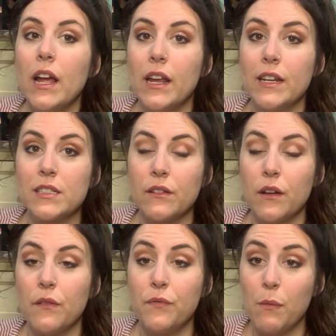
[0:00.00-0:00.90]
and he's
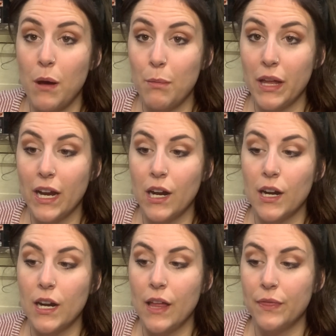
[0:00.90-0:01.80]
a football
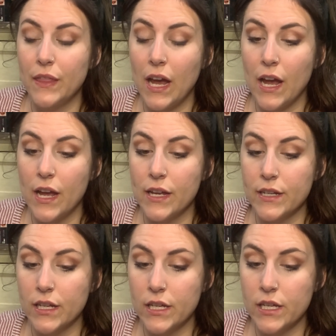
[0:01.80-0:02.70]
player, and then
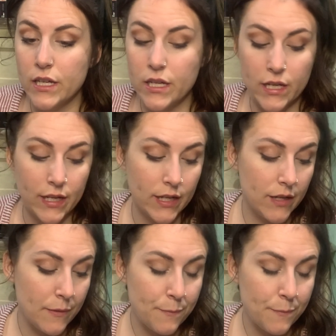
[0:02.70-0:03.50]
he